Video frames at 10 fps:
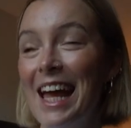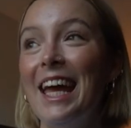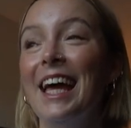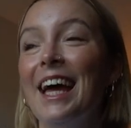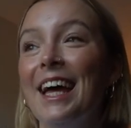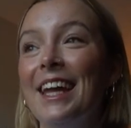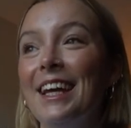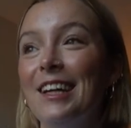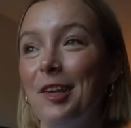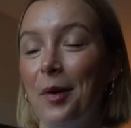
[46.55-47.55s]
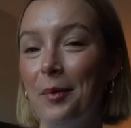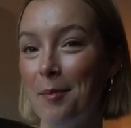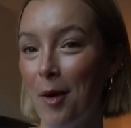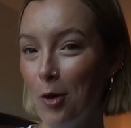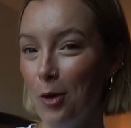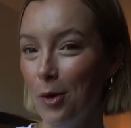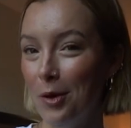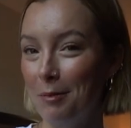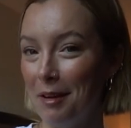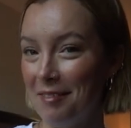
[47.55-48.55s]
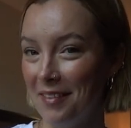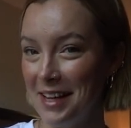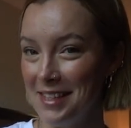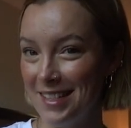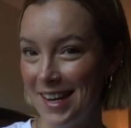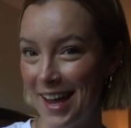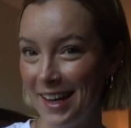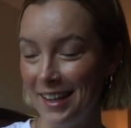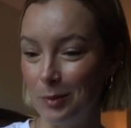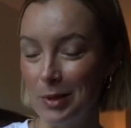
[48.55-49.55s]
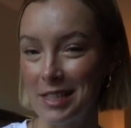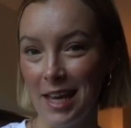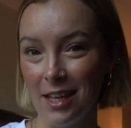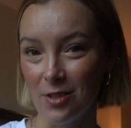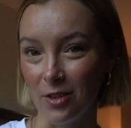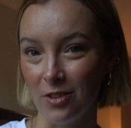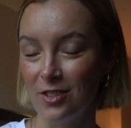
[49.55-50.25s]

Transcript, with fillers: and lo and behold, my flight today was canceled.